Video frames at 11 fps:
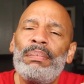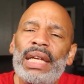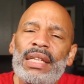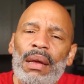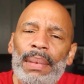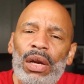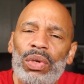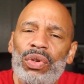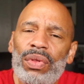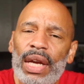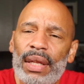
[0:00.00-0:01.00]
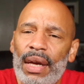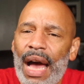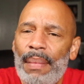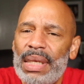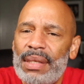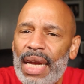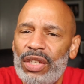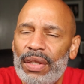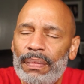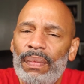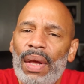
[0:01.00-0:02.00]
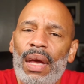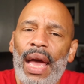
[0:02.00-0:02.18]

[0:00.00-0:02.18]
Please let me know what you think in the comment section.